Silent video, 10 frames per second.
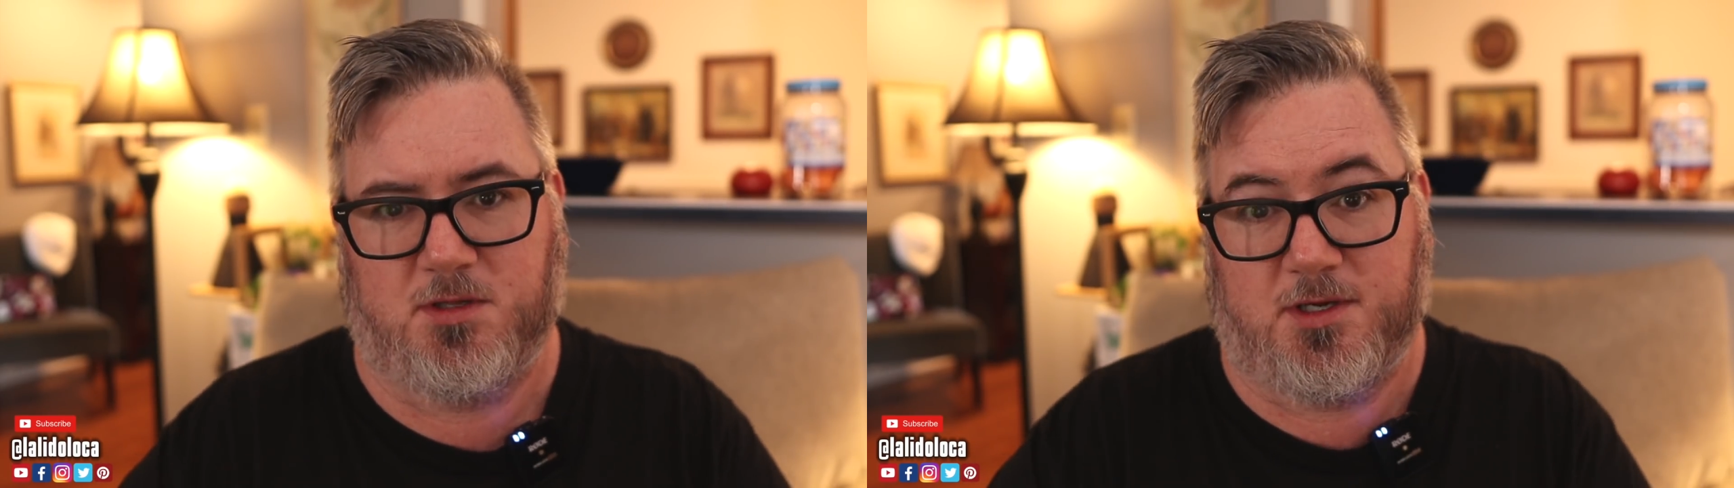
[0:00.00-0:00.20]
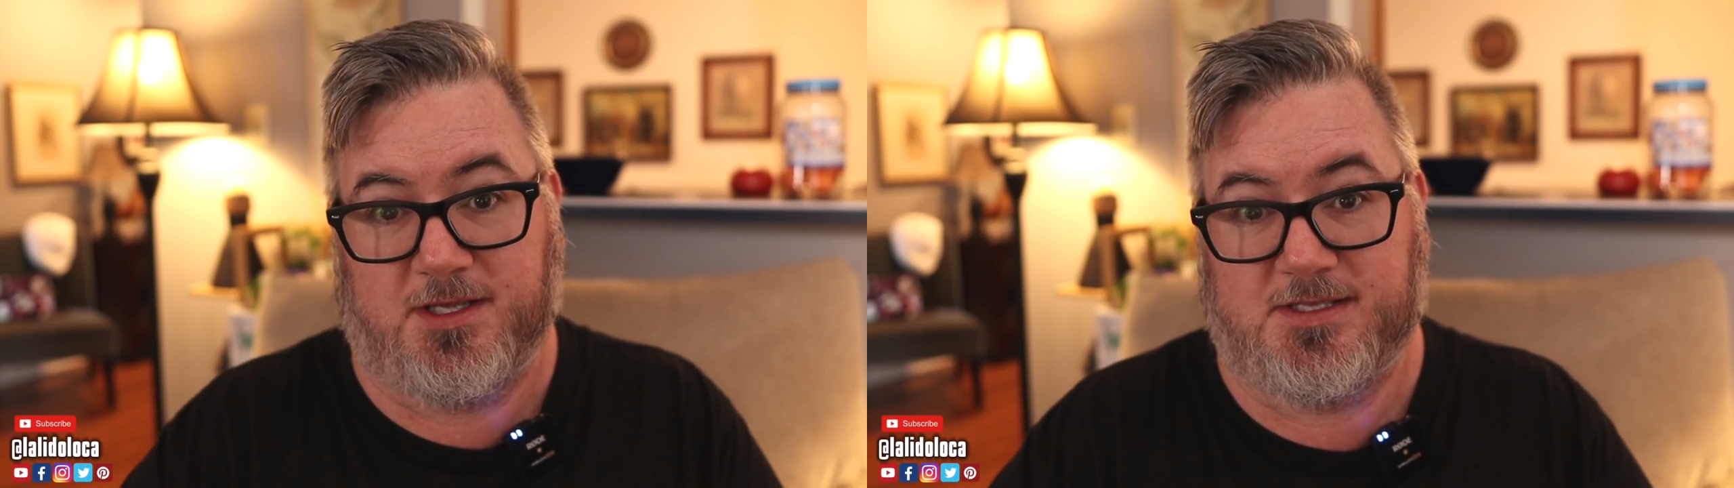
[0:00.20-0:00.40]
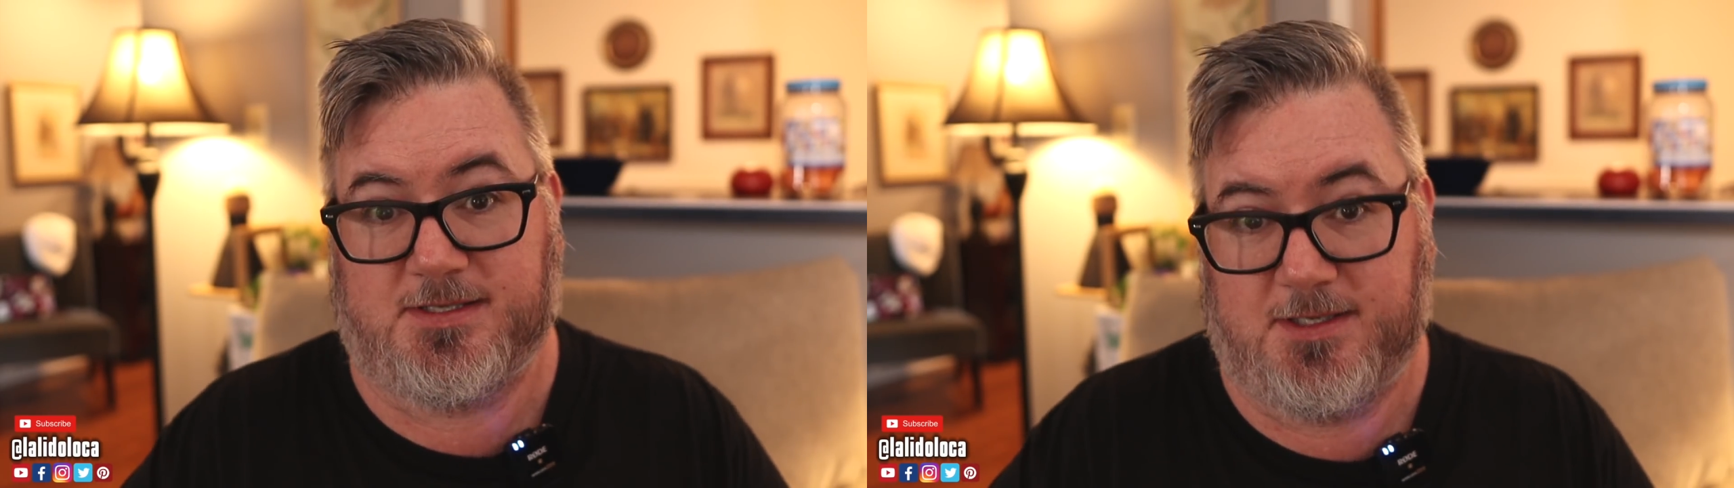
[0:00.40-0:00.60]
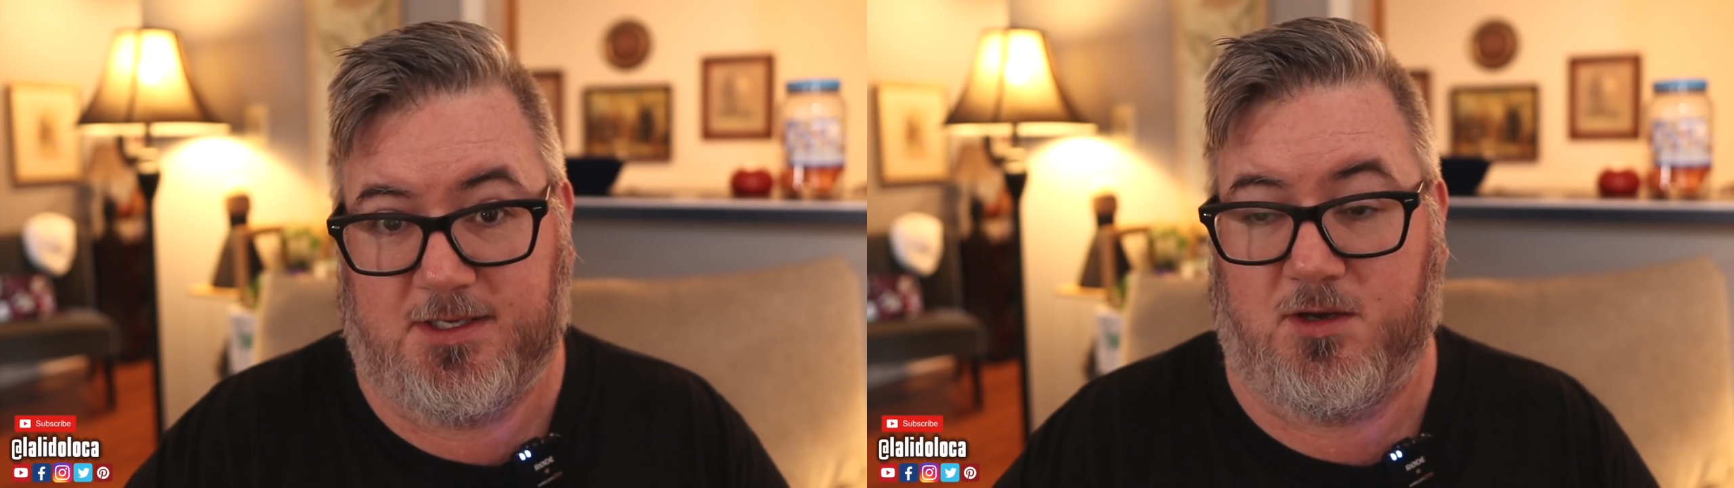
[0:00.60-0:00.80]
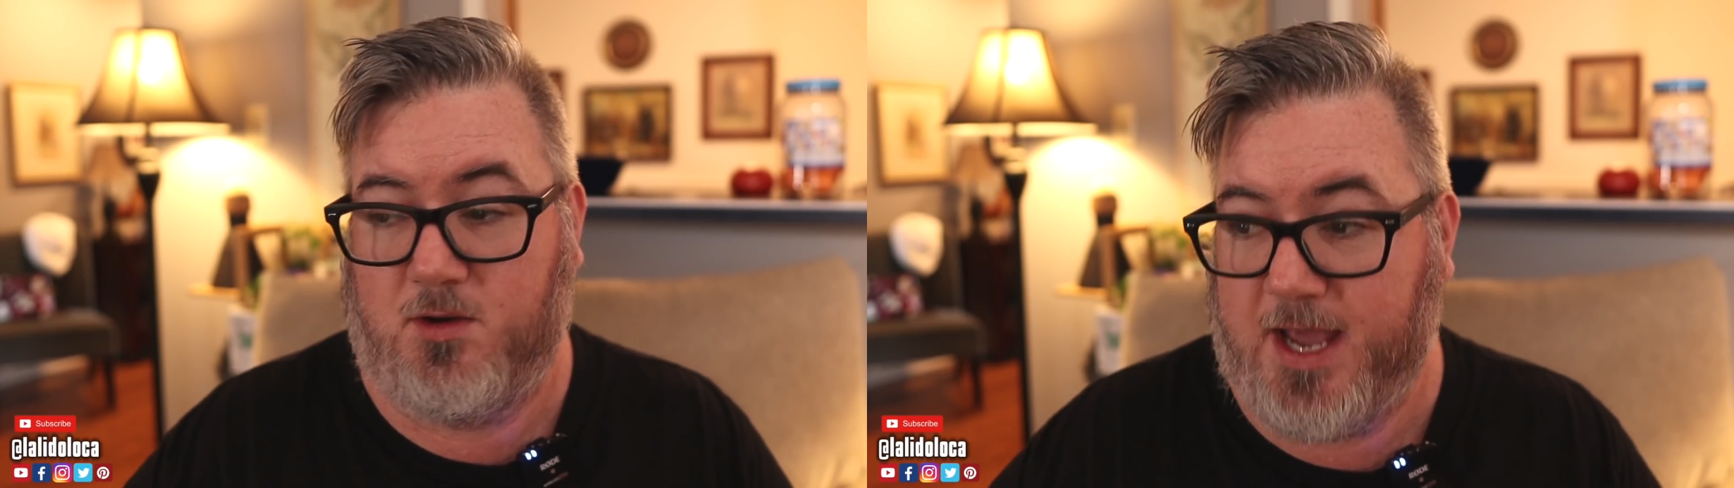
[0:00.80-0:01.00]
look and
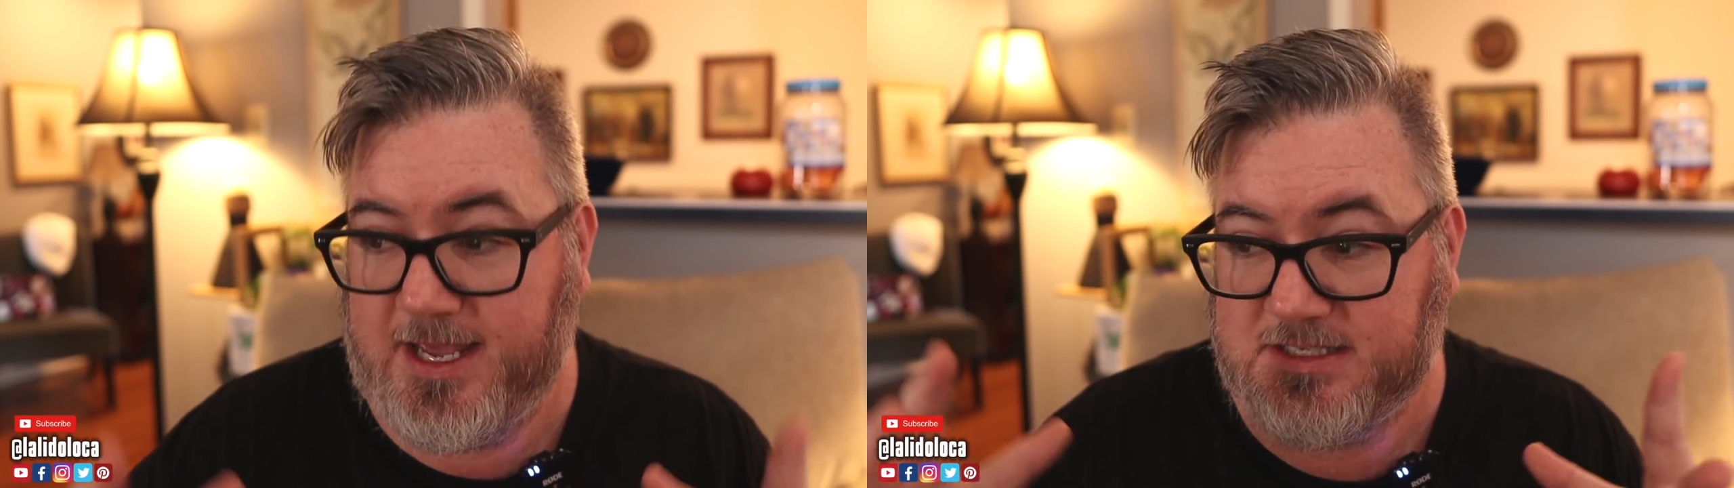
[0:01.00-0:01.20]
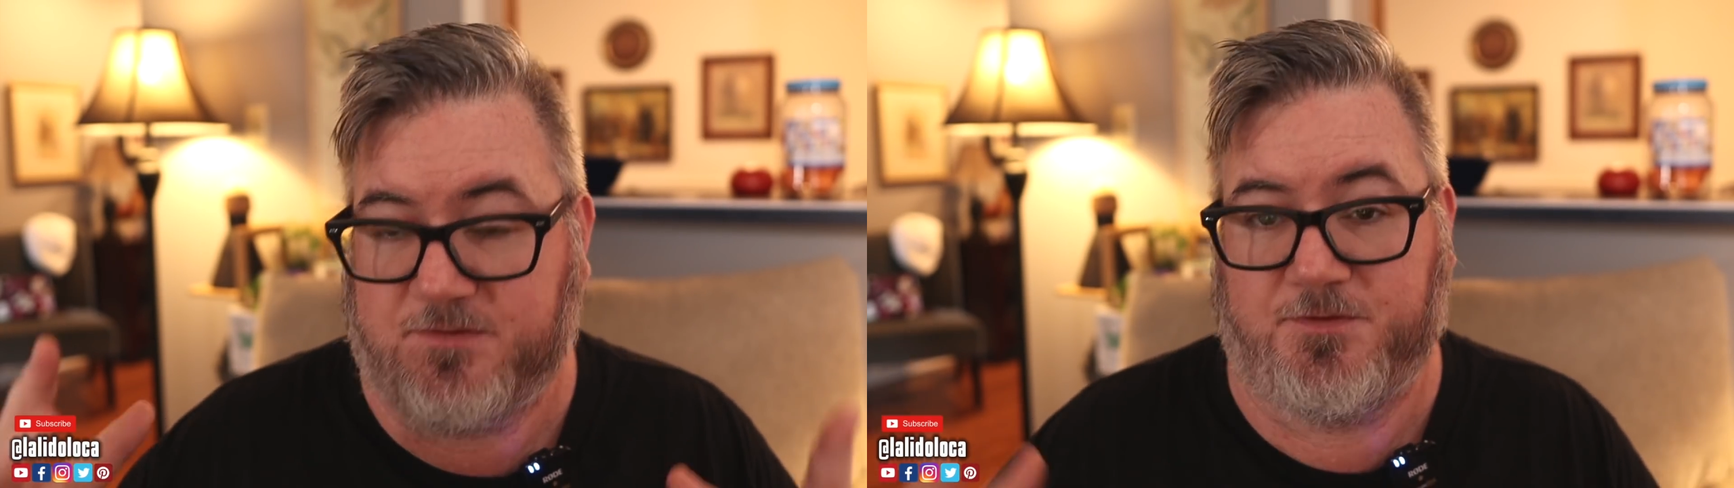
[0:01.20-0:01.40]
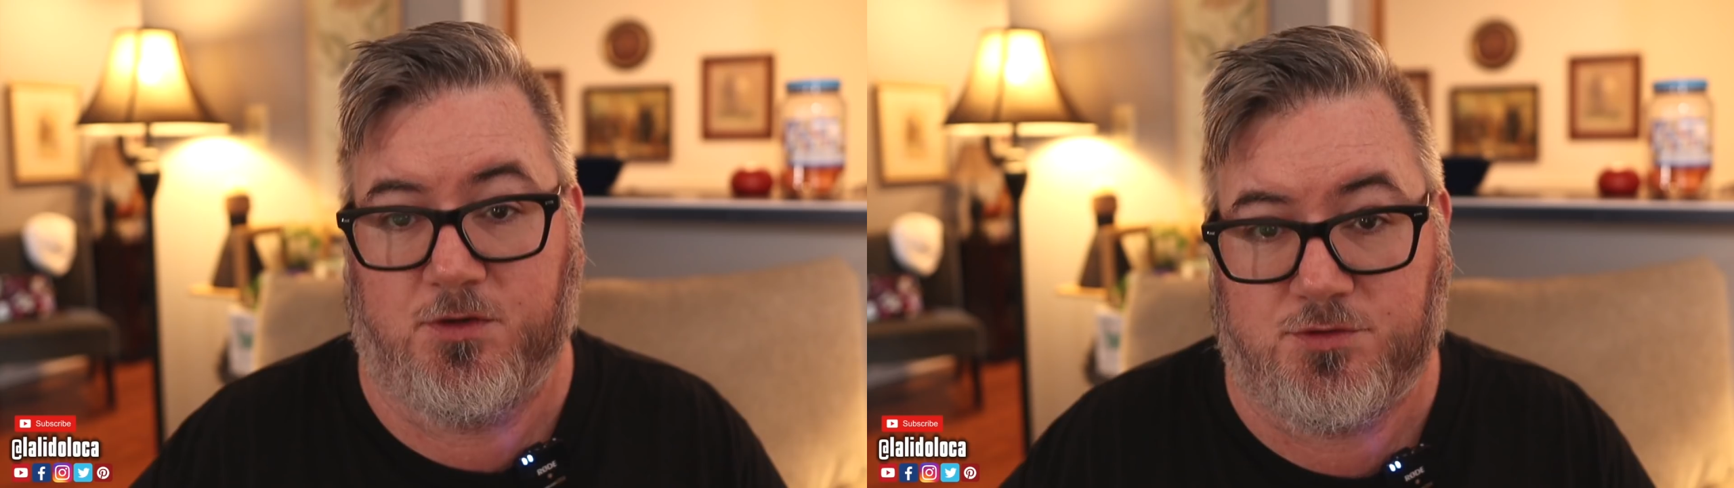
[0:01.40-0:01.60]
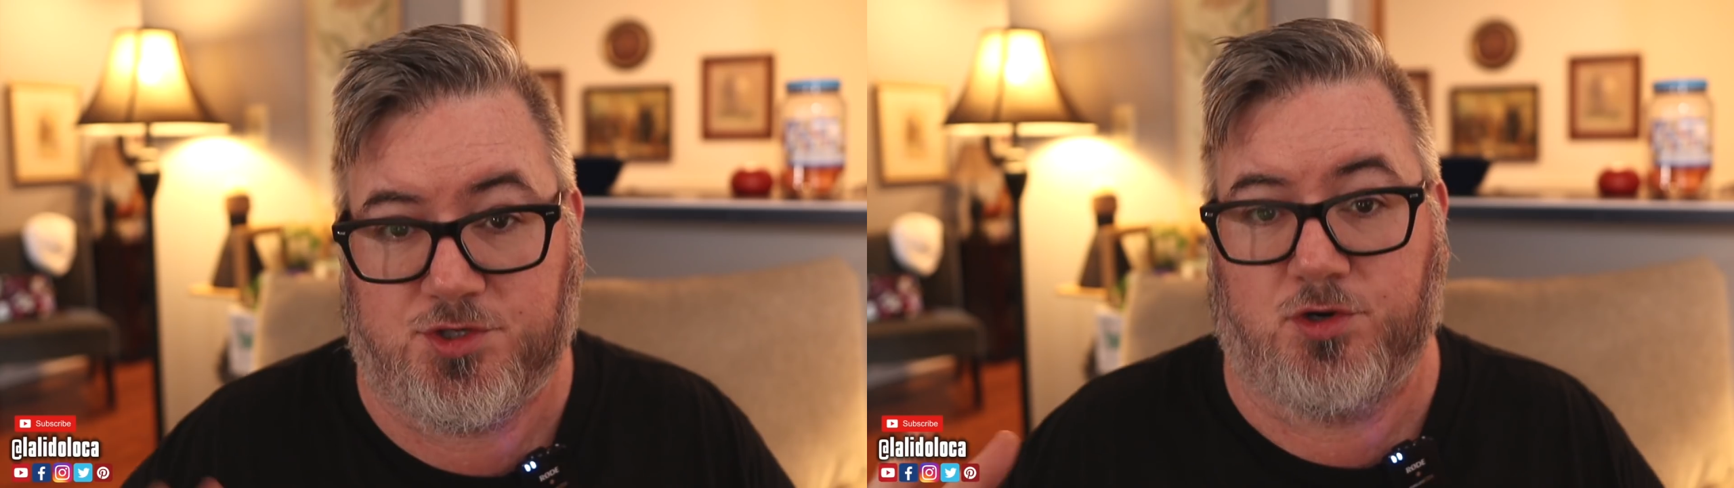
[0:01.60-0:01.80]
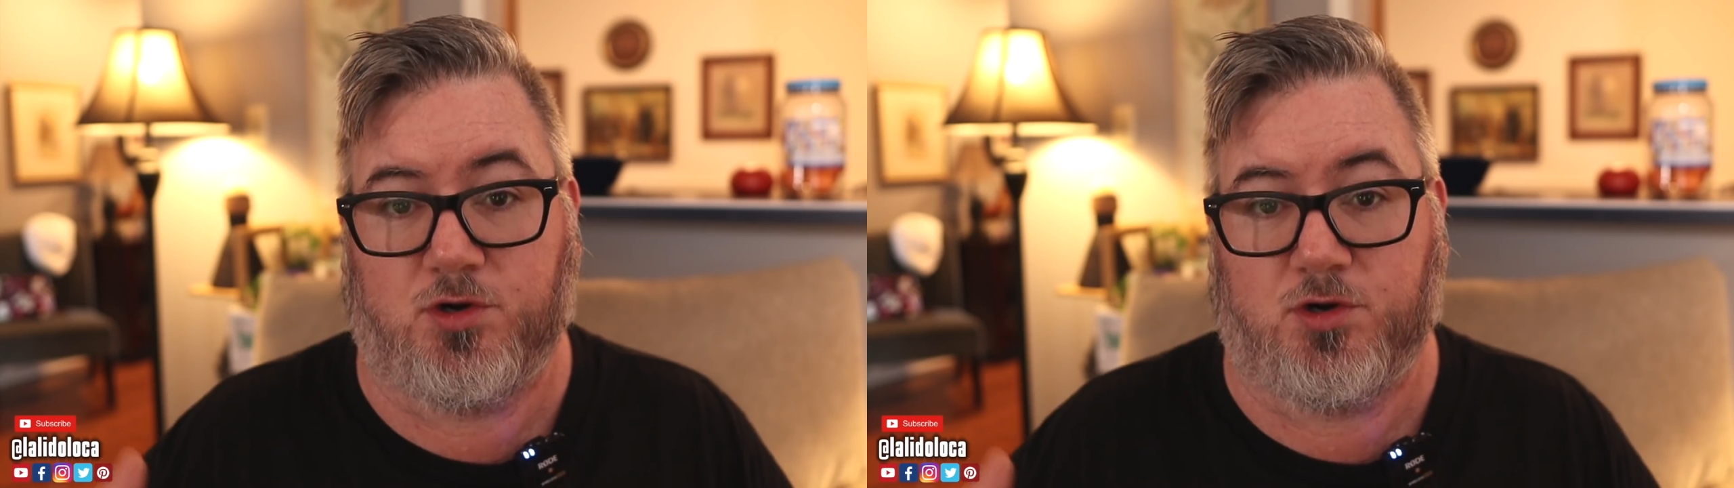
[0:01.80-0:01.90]
see who has future